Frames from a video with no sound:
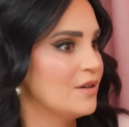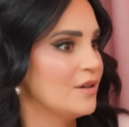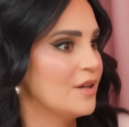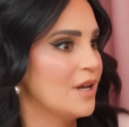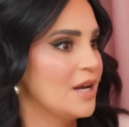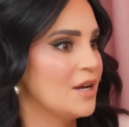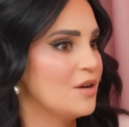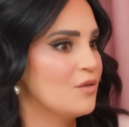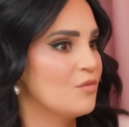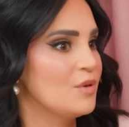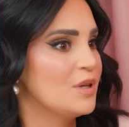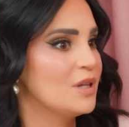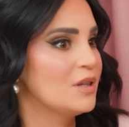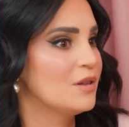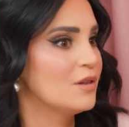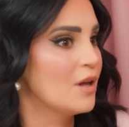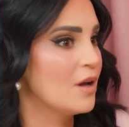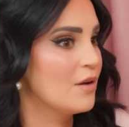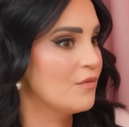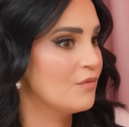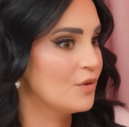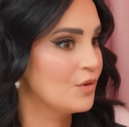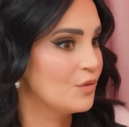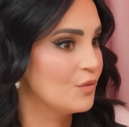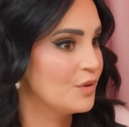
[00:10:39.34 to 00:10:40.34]
like we
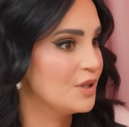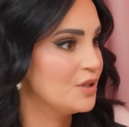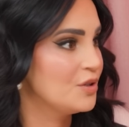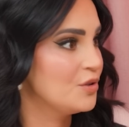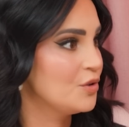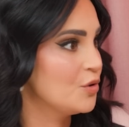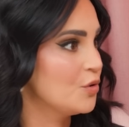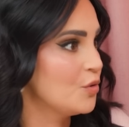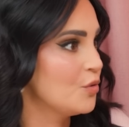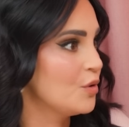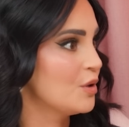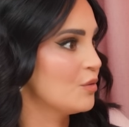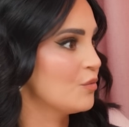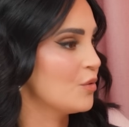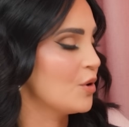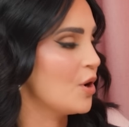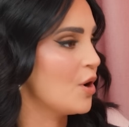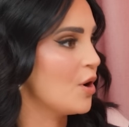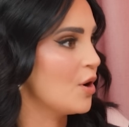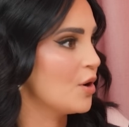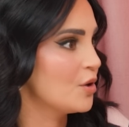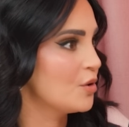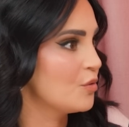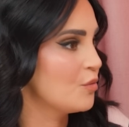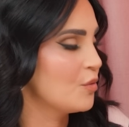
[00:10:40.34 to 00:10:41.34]
love what we do, and we're
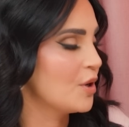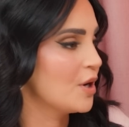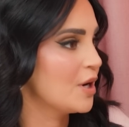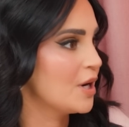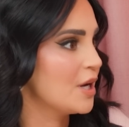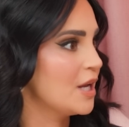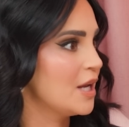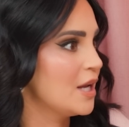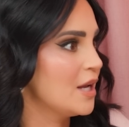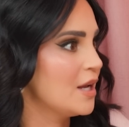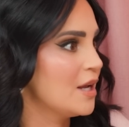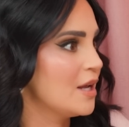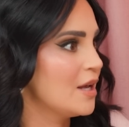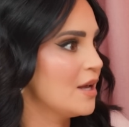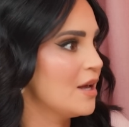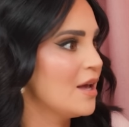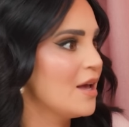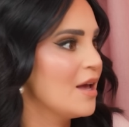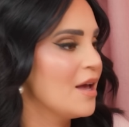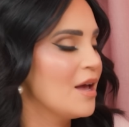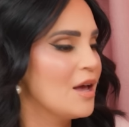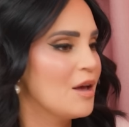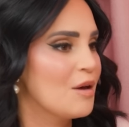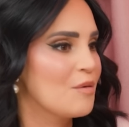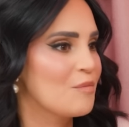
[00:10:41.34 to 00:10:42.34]
hardworking.
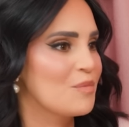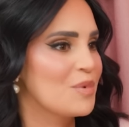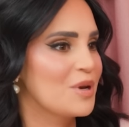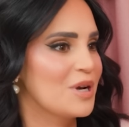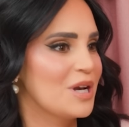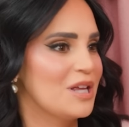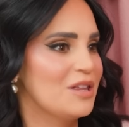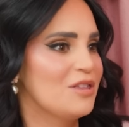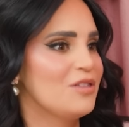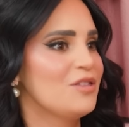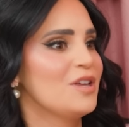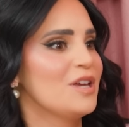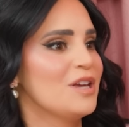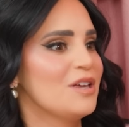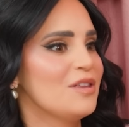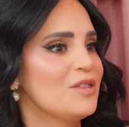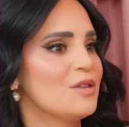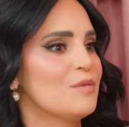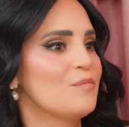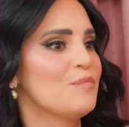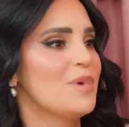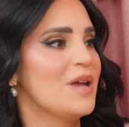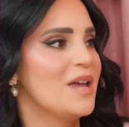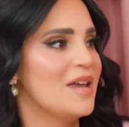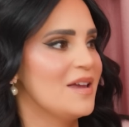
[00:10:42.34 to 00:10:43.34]
But I think
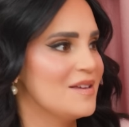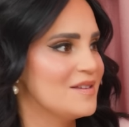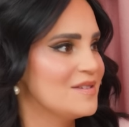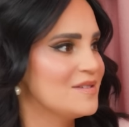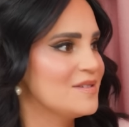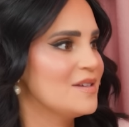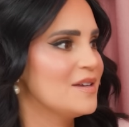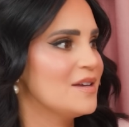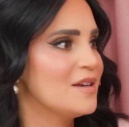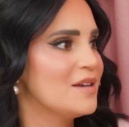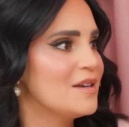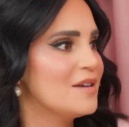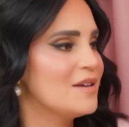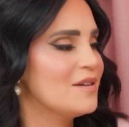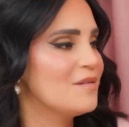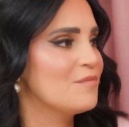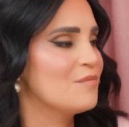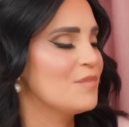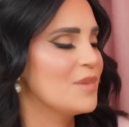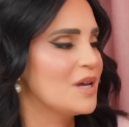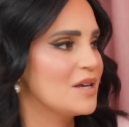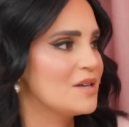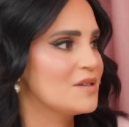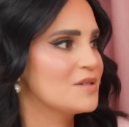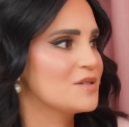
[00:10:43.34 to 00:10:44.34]
the pacing
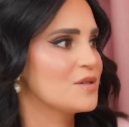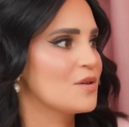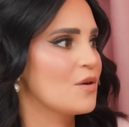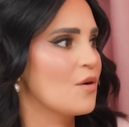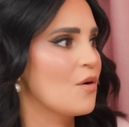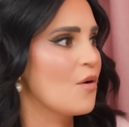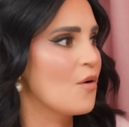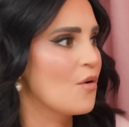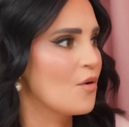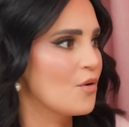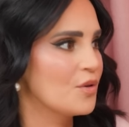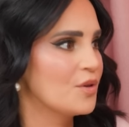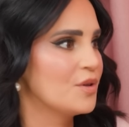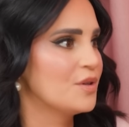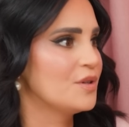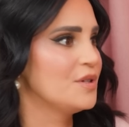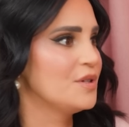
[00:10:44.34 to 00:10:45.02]
makes all the